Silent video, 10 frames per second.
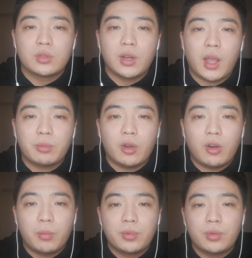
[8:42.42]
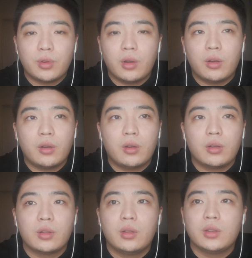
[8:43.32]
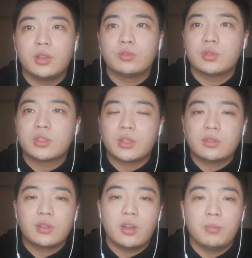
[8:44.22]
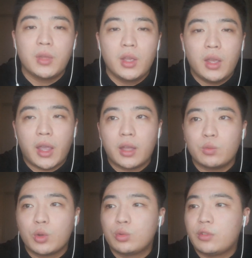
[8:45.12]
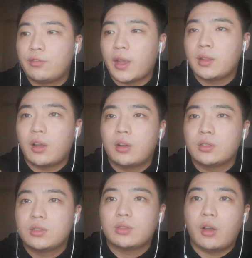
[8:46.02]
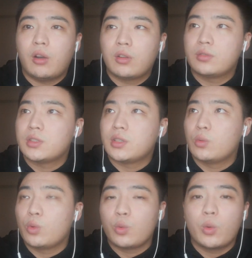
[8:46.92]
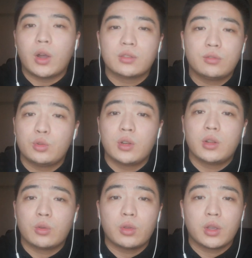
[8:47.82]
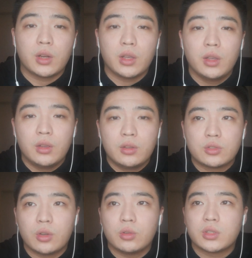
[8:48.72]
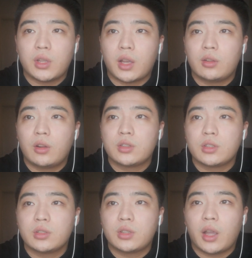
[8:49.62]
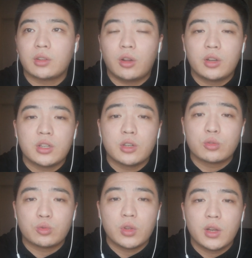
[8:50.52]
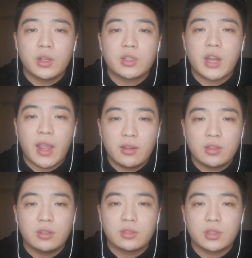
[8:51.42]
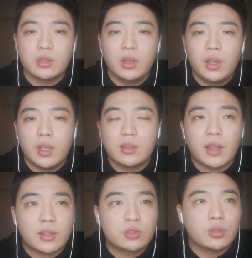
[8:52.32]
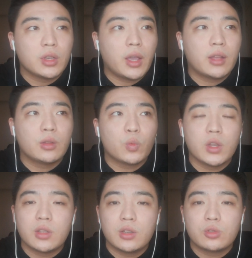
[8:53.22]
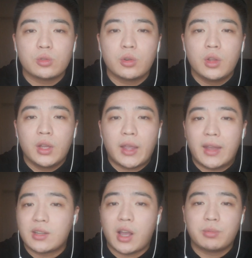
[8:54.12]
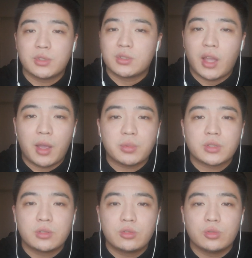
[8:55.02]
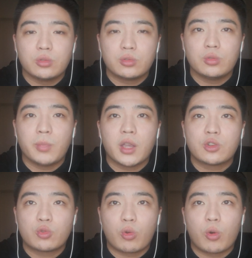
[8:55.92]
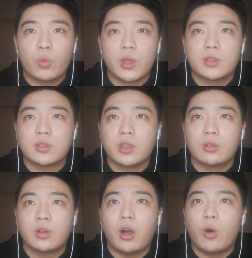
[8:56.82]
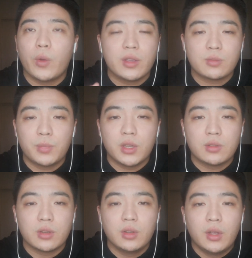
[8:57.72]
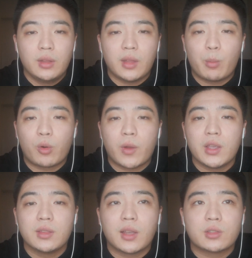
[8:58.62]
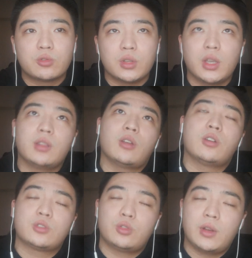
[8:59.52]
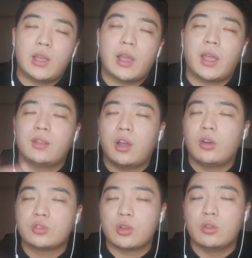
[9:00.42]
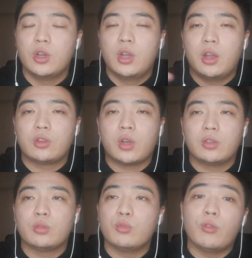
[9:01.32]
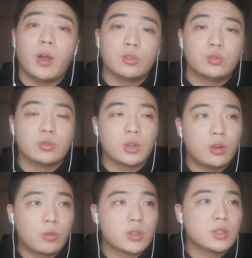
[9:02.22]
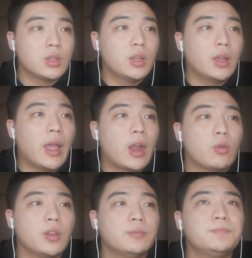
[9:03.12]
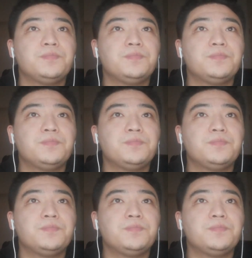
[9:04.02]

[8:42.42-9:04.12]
laptop or into the system, and we could find out all of the things we want really quickly. So the technology is really changing the industry, and we need to catch up the steps to make sure we still always be the number one industry in Australia, and also trying to move on to the overseas area.